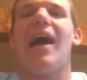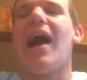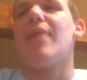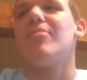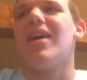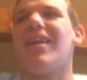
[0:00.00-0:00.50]

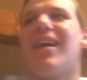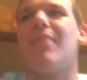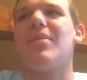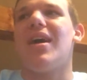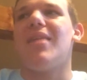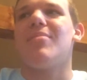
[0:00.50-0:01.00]
I'm
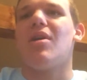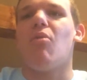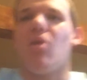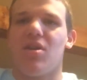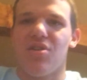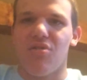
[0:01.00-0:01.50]
not
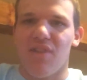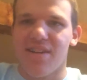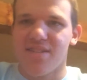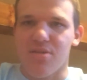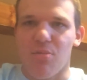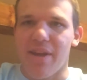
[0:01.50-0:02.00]
one who
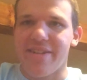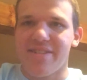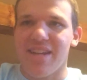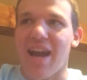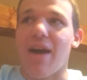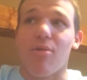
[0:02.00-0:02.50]
likes to
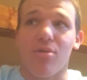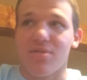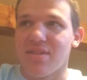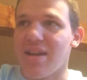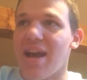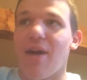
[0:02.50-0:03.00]
waste hours
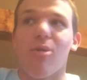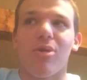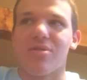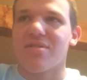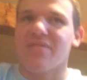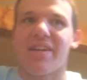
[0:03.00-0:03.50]
and
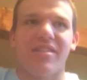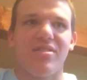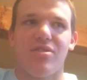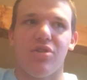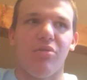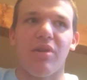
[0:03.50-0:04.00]
hours like
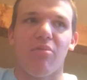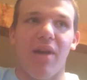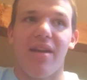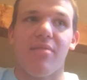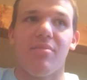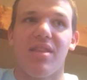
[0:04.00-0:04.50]
doing
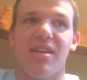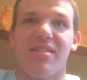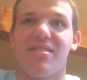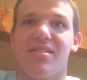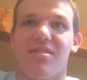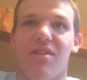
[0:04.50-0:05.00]
random
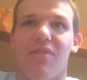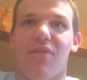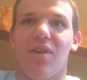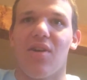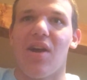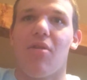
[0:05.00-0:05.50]
things until I
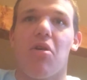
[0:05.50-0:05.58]
figure it out.